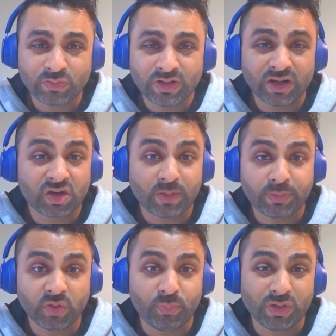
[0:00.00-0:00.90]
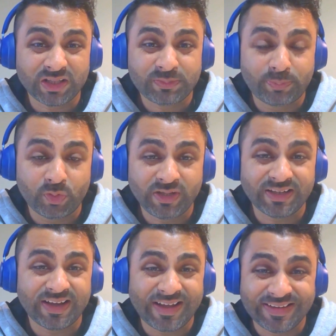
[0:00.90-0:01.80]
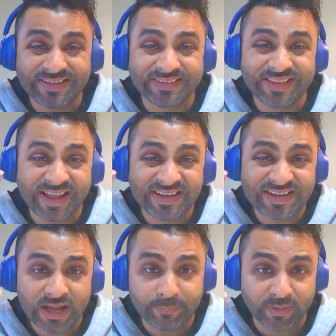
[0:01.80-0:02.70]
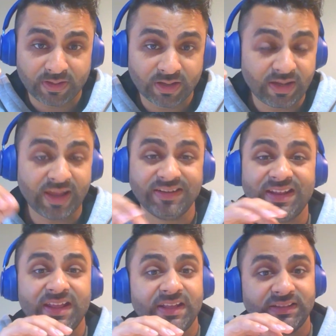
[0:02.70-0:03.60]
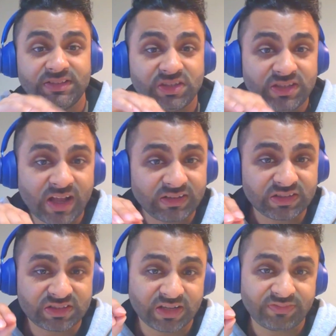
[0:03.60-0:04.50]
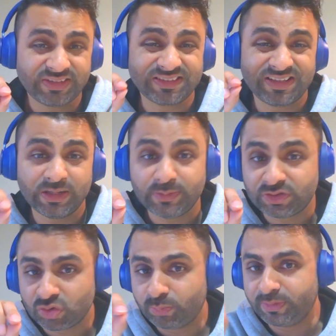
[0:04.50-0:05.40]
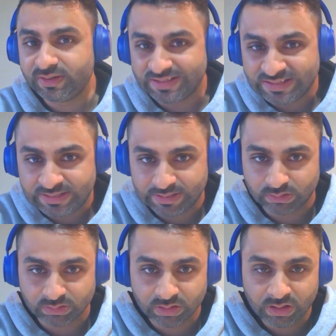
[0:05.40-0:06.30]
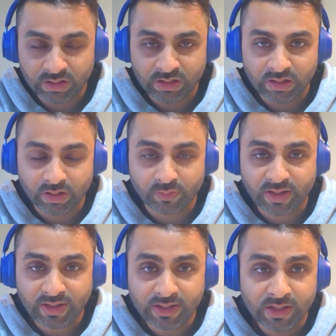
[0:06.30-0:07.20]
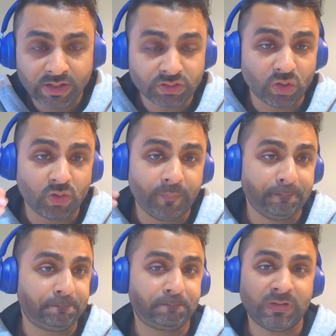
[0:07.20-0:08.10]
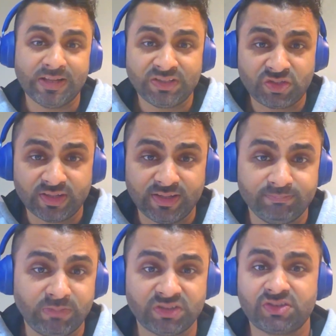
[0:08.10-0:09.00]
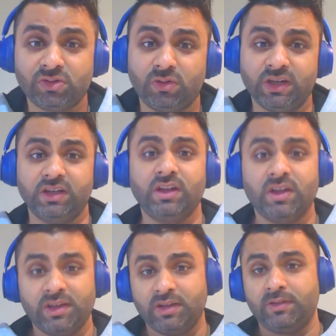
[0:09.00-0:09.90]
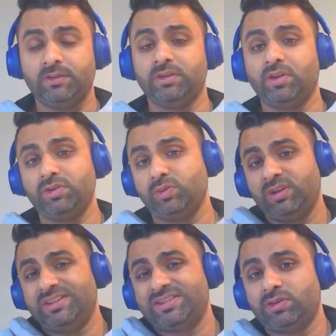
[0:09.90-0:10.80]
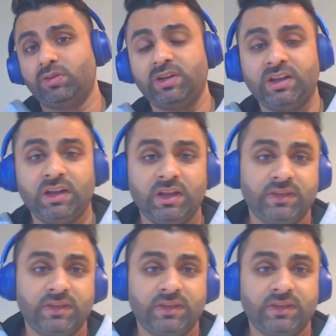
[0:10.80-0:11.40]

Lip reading: a couple of bullet points under that topic. Again, this is not the stuff that's going to be super detailed. Okay? So let's say there's a story. You read the story